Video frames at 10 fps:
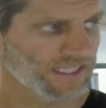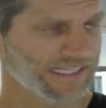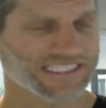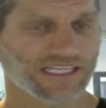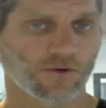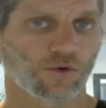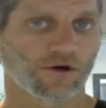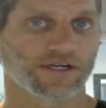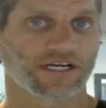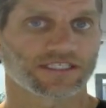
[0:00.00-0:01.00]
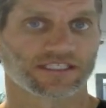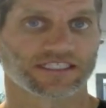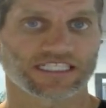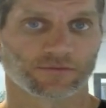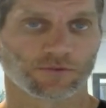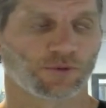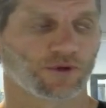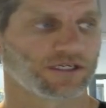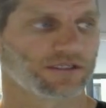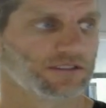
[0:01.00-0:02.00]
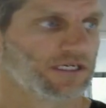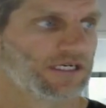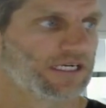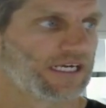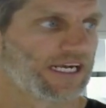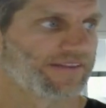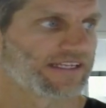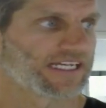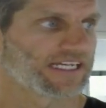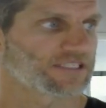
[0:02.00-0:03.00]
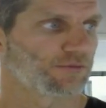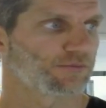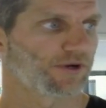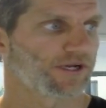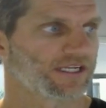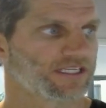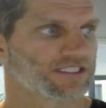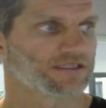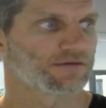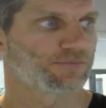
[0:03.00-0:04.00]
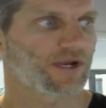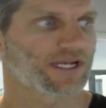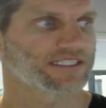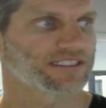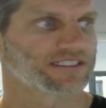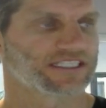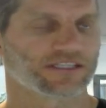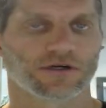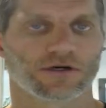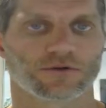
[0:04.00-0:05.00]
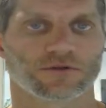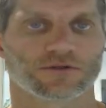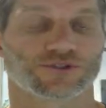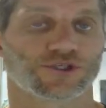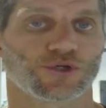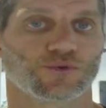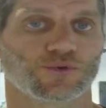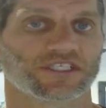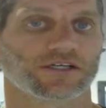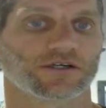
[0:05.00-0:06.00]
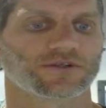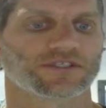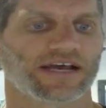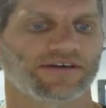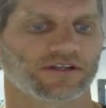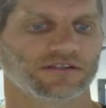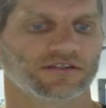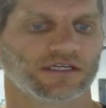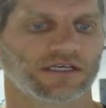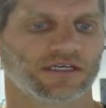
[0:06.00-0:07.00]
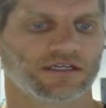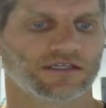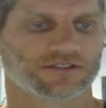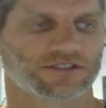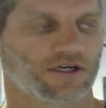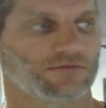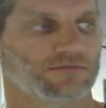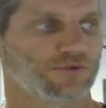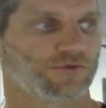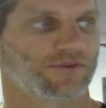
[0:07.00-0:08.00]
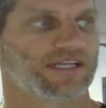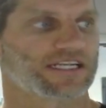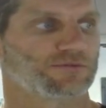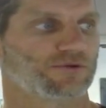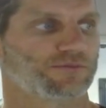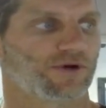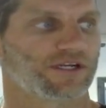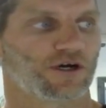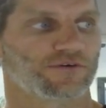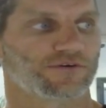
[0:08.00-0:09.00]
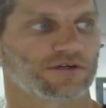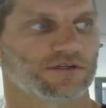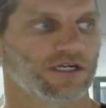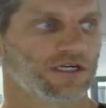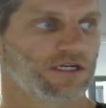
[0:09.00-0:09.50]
that's going to warrant us a decimal point, and that decimal point is 0.0207. So move the decimal point over